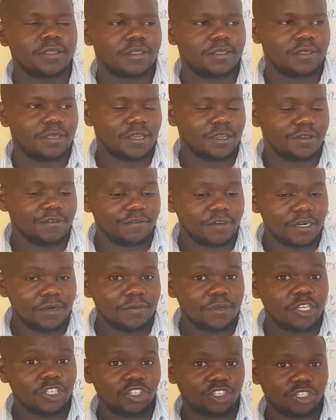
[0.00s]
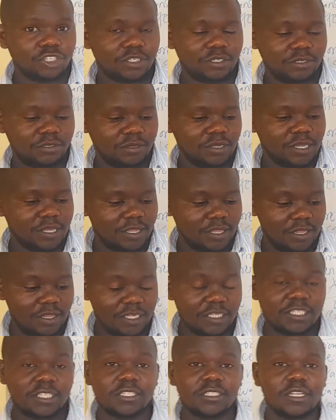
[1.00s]
Thank you very much.
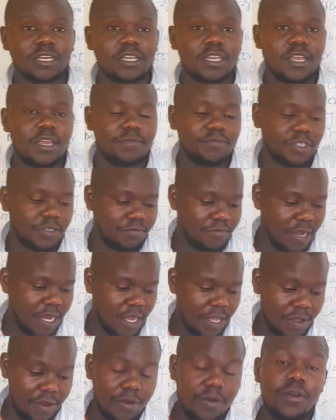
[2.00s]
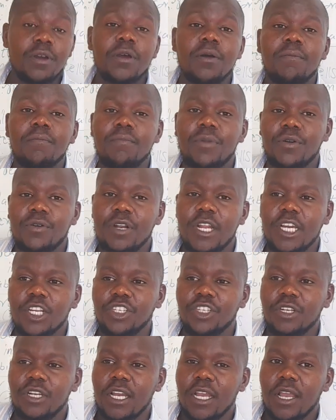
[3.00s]
This is Akim's Bio
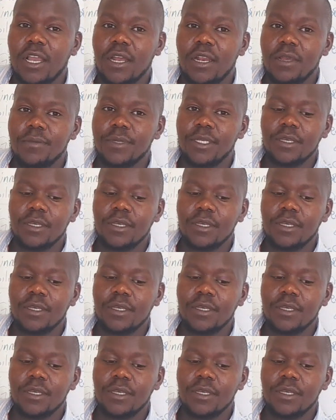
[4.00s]
Production Academy.